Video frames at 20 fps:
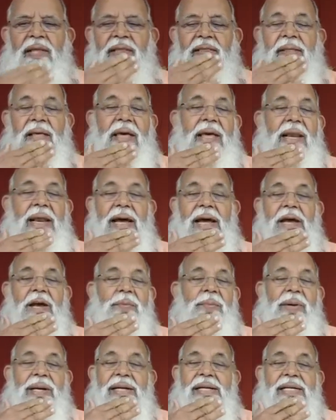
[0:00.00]
There I
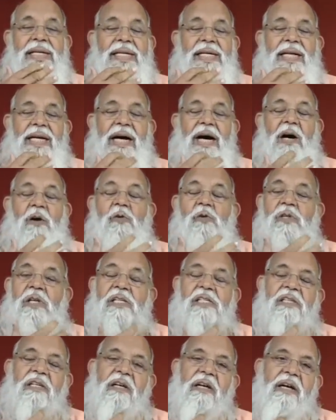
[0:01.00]
have mentioned how
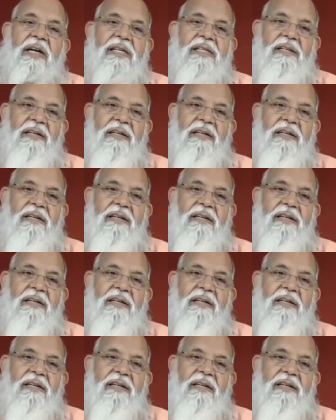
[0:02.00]
satsang is